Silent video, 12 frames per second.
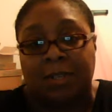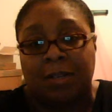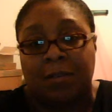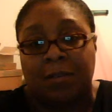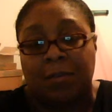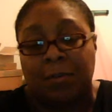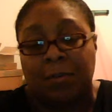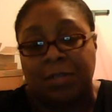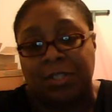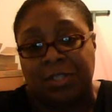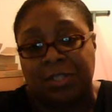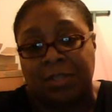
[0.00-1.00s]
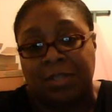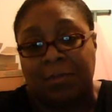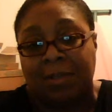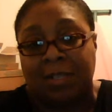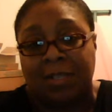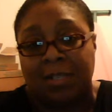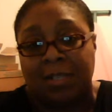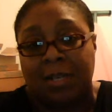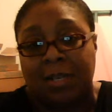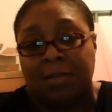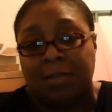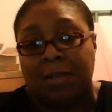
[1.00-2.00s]
Of course, in the shipping, it just
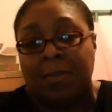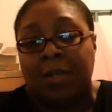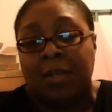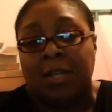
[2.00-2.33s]
ups up.